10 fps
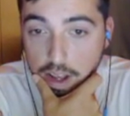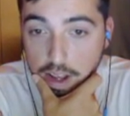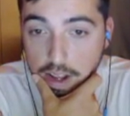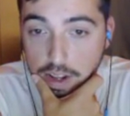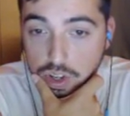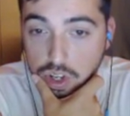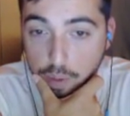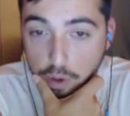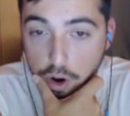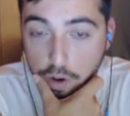in
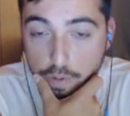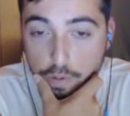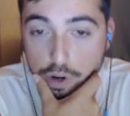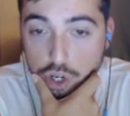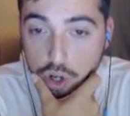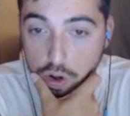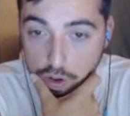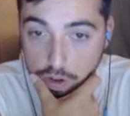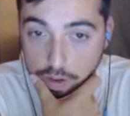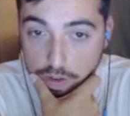summer for
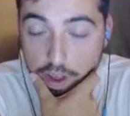jungle.